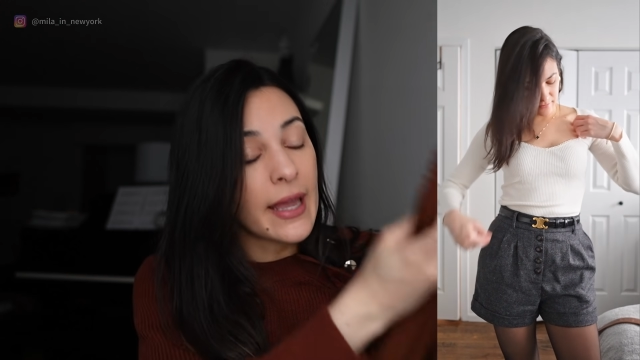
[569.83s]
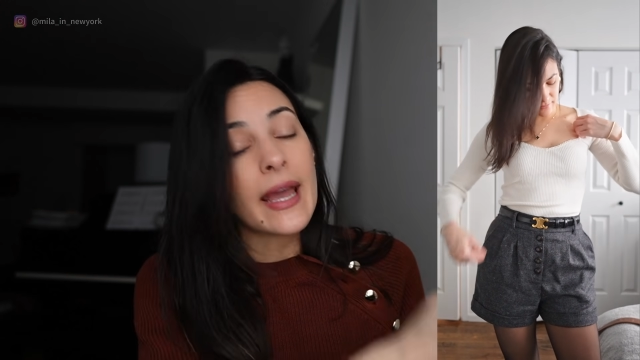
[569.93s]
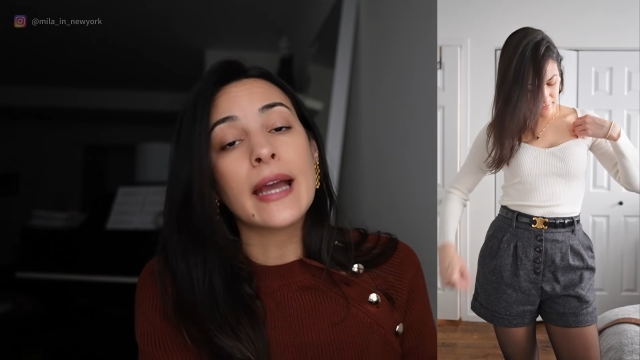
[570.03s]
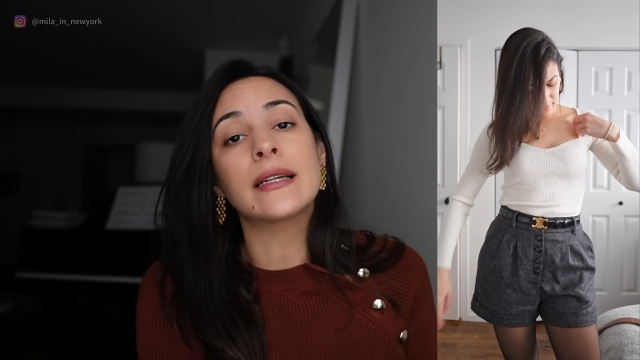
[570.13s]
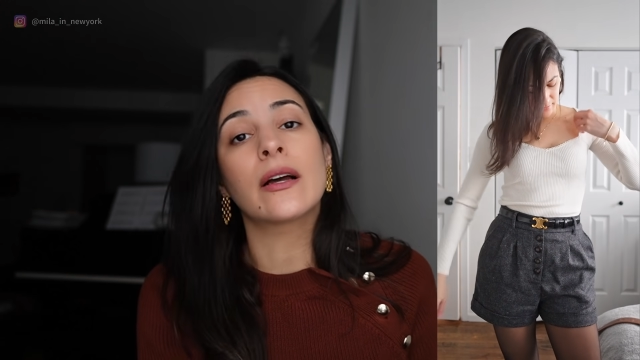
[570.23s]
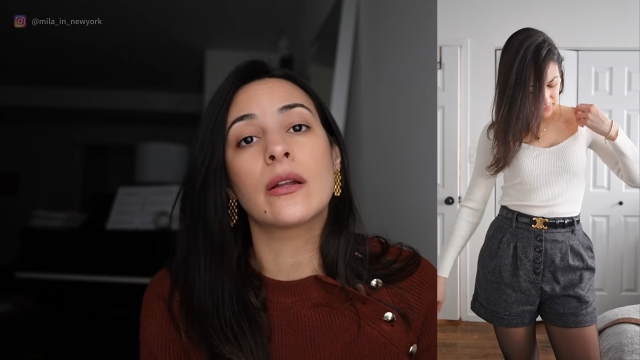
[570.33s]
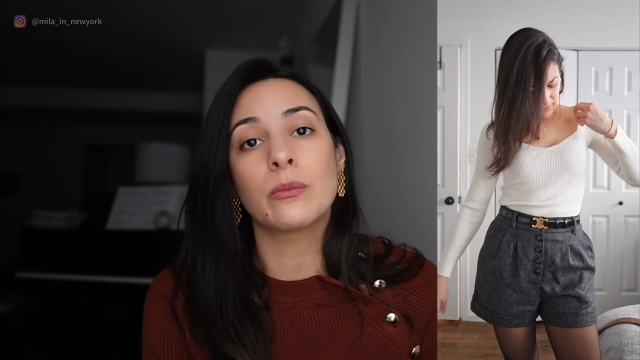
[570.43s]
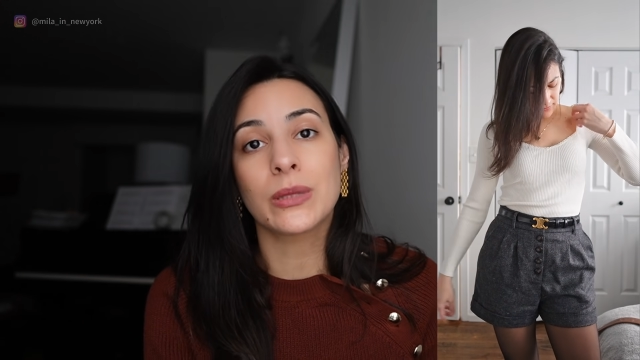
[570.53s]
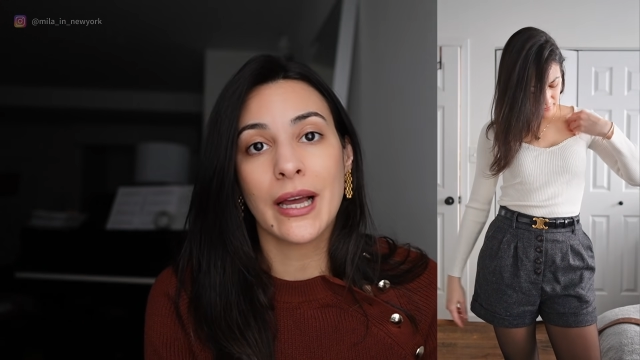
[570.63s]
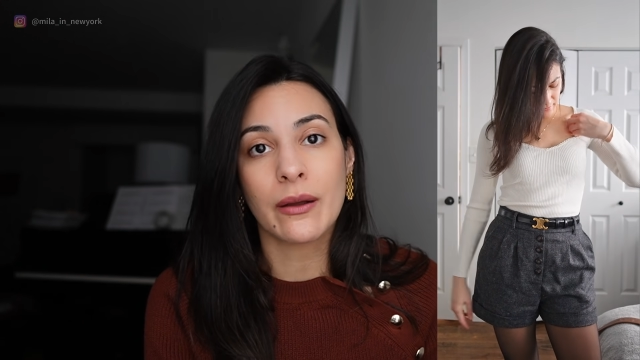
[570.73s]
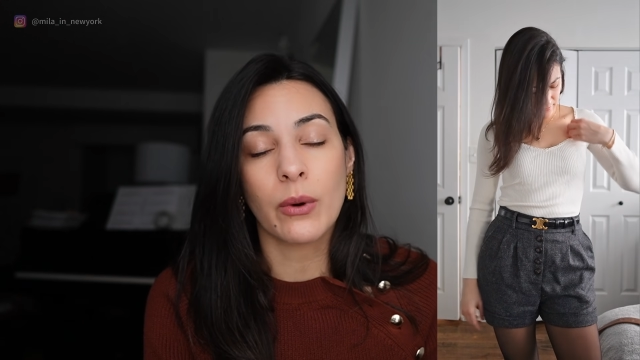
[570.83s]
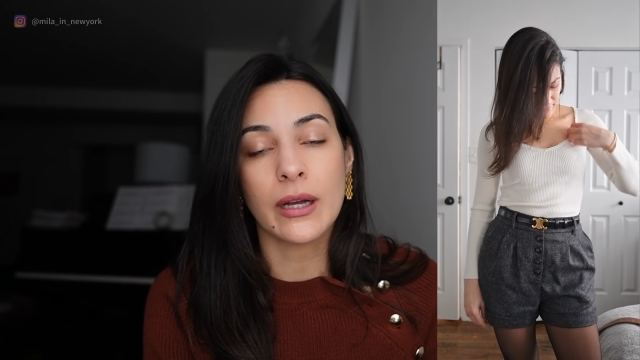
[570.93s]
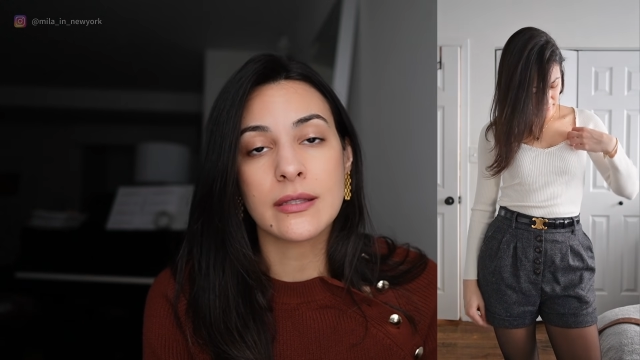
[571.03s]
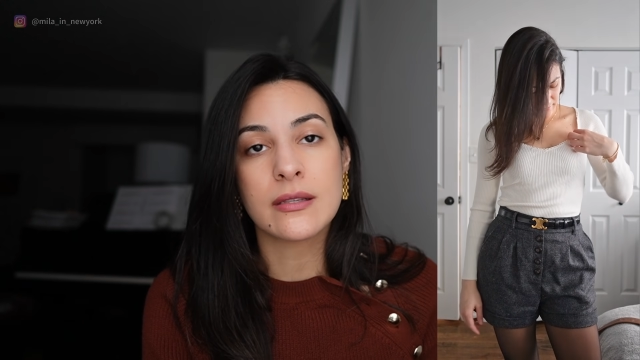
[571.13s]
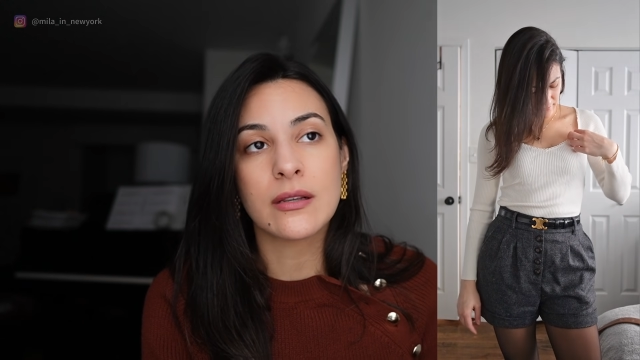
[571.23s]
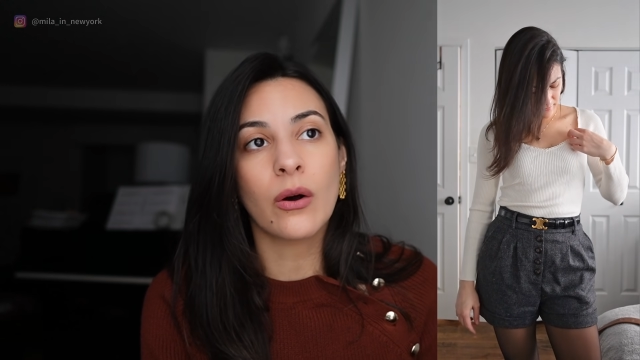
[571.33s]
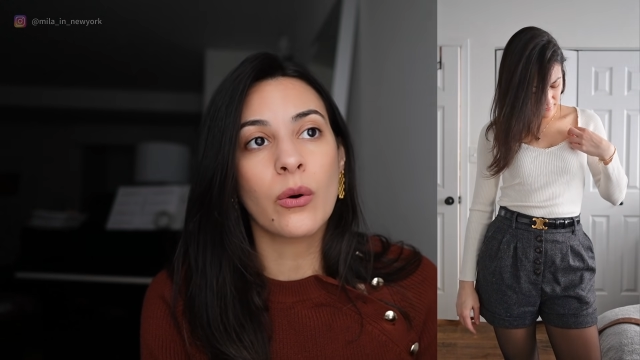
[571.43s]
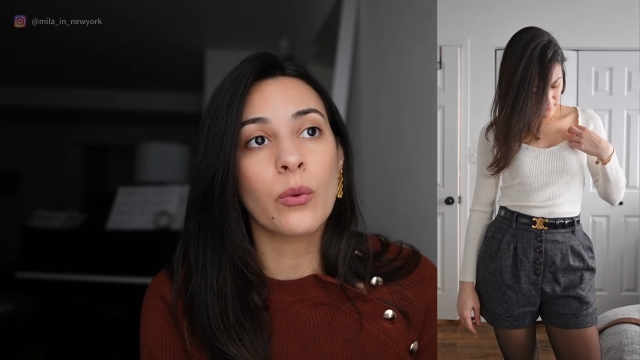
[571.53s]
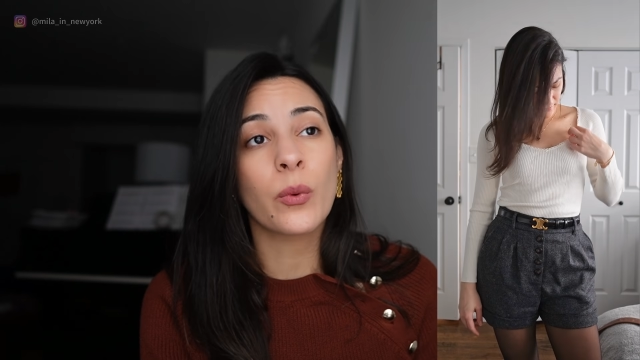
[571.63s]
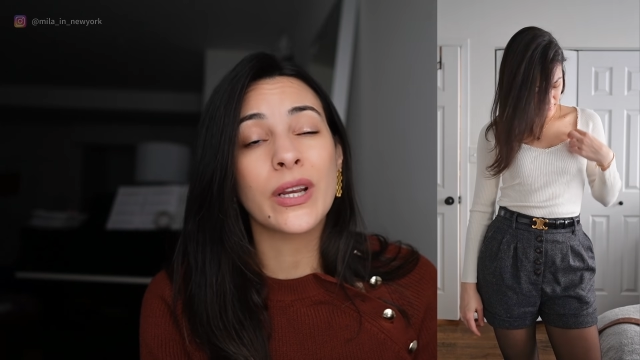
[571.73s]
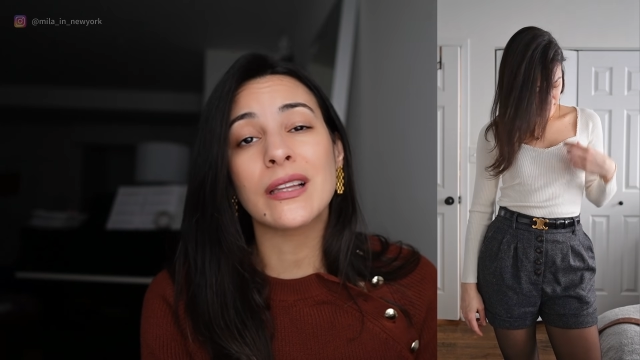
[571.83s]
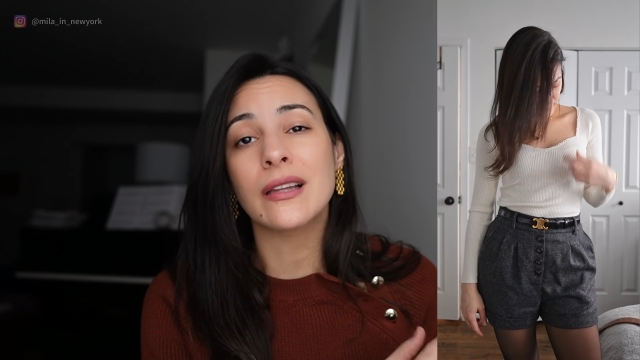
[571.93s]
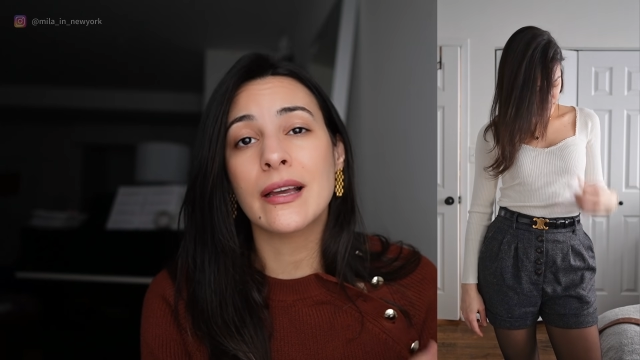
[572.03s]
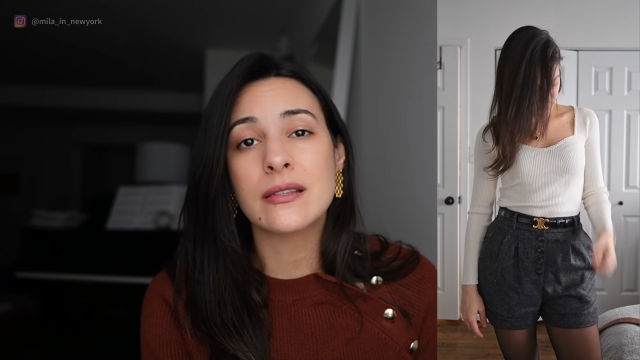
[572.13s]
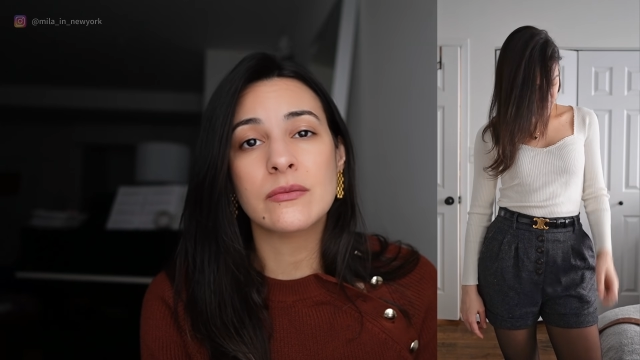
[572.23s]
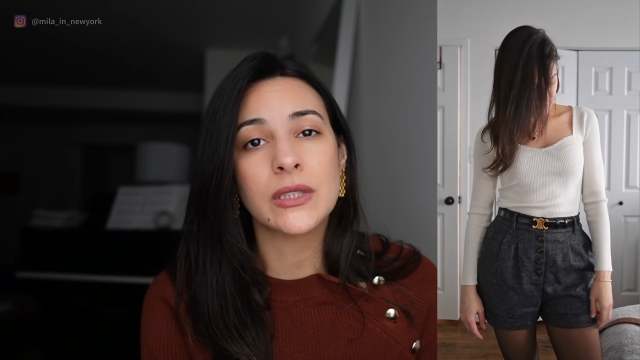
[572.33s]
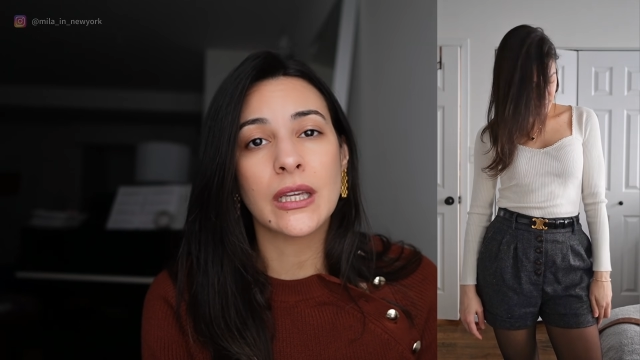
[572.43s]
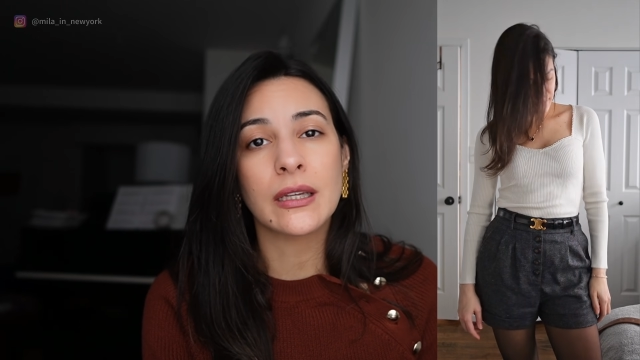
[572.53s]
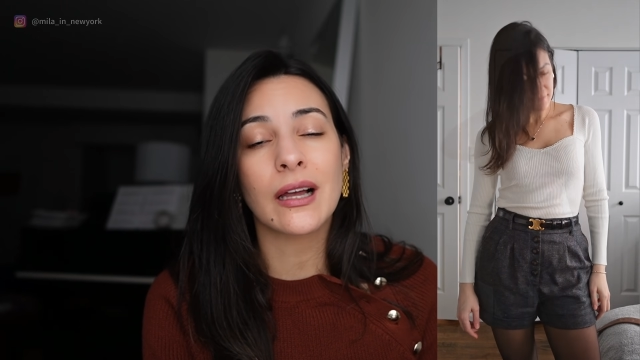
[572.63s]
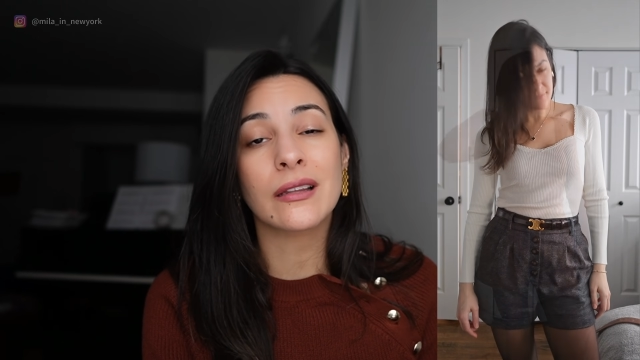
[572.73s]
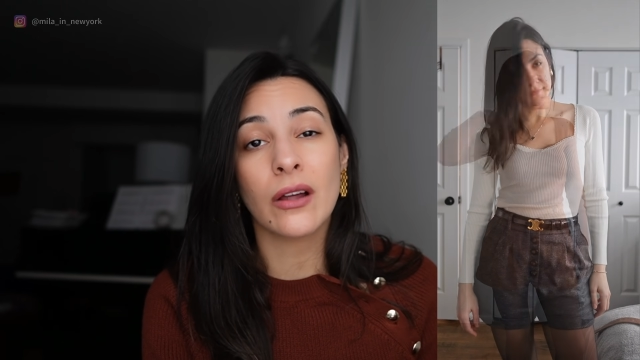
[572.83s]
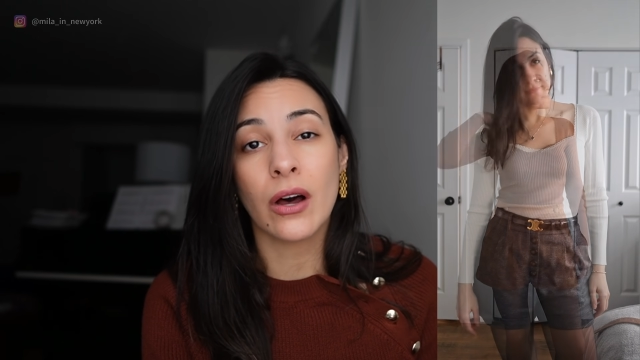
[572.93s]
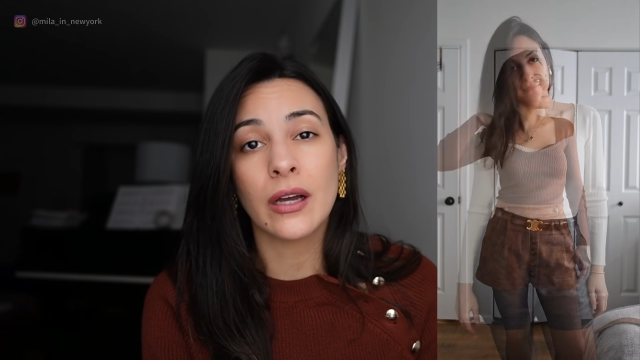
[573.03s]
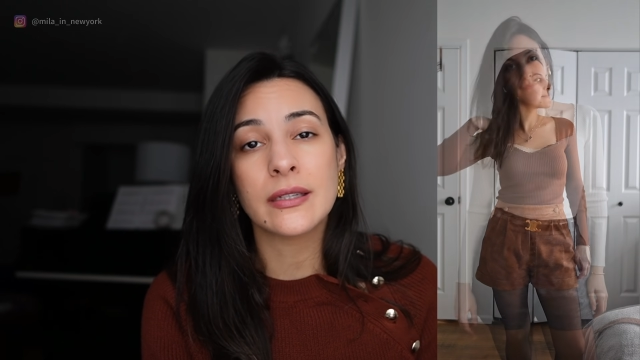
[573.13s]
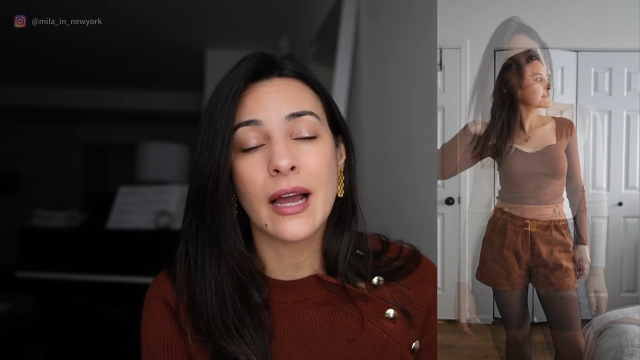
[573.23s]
And I got a black one. So when I like something a lot,